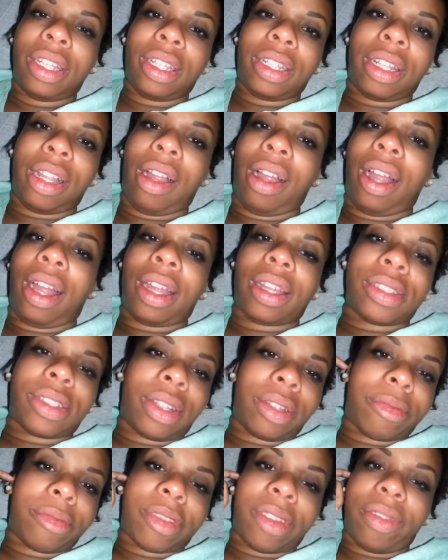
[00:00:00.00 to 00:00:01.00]
Their eyes
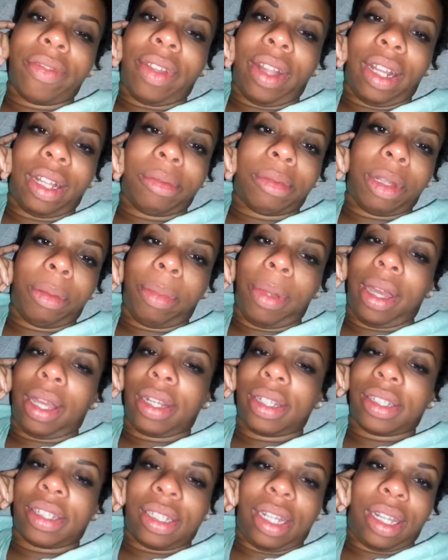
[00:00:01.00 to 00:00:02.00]
aren't developed. Their
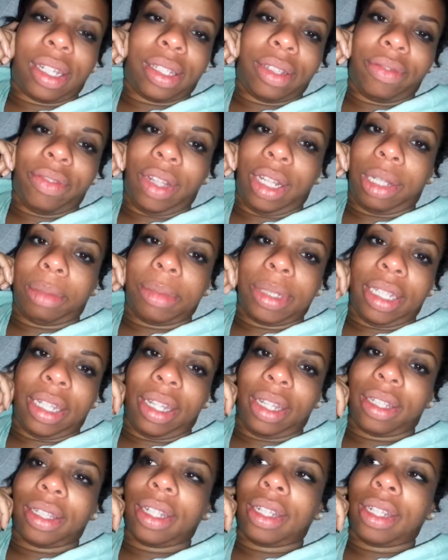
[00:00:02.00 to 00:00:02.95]
bodies are not developed yet.